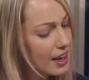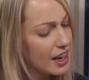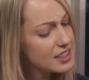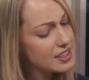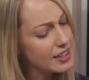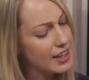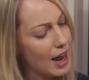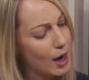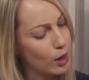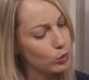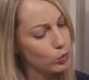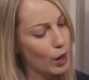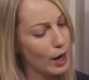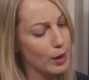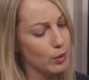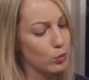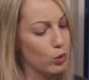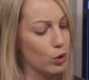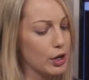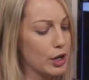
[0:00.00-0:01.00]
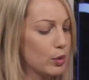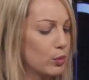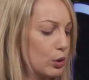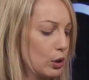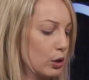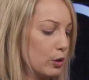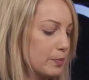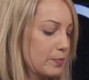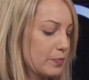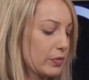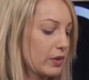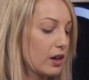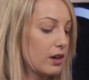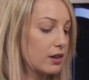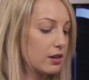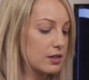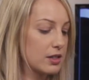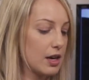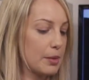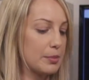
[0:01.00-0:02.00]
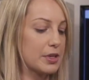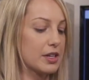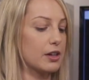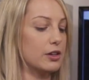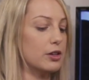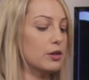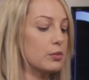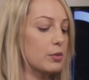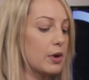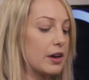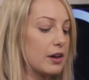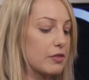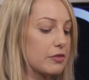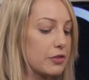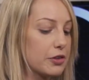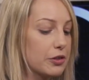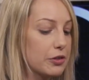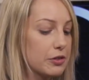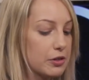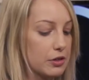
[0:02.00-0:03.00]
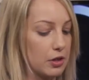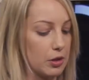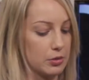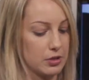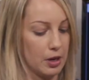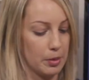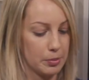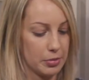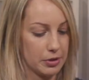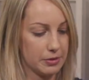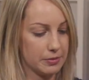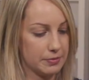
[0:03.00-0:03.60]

Isn't that right, Woogie Woo? Time to get you ready for your close-up.